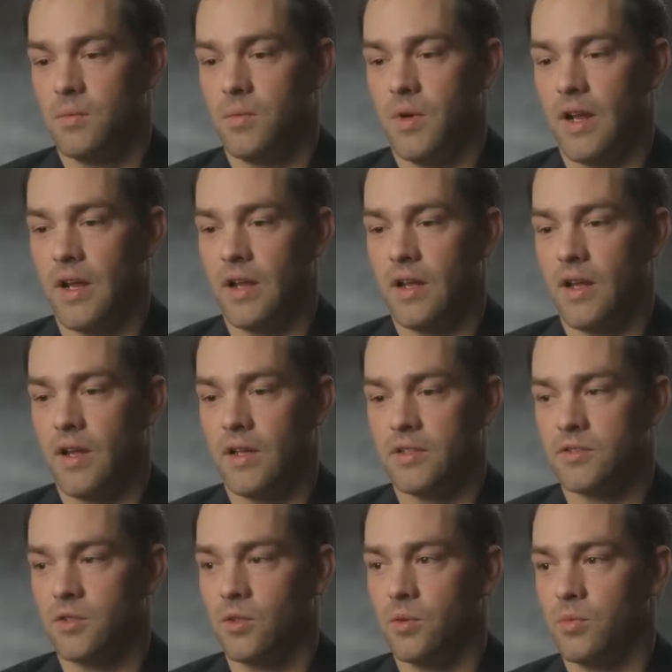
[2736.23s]
But at a
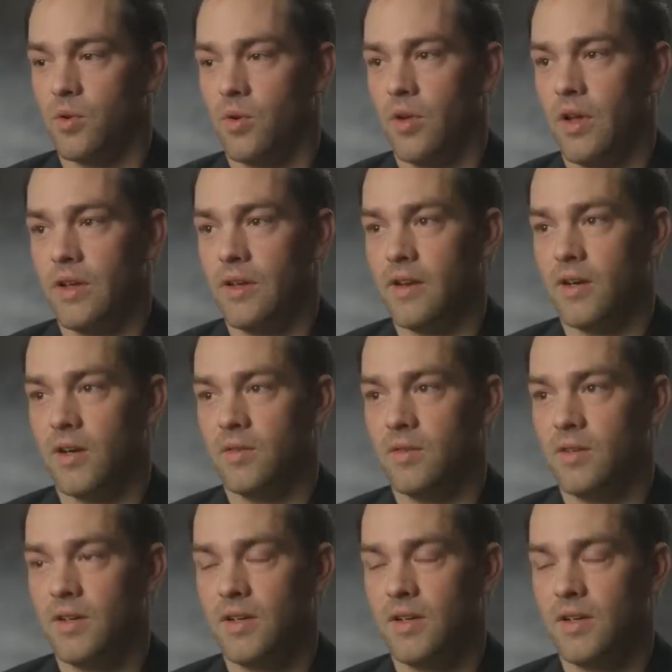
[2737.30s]
certain point, you know,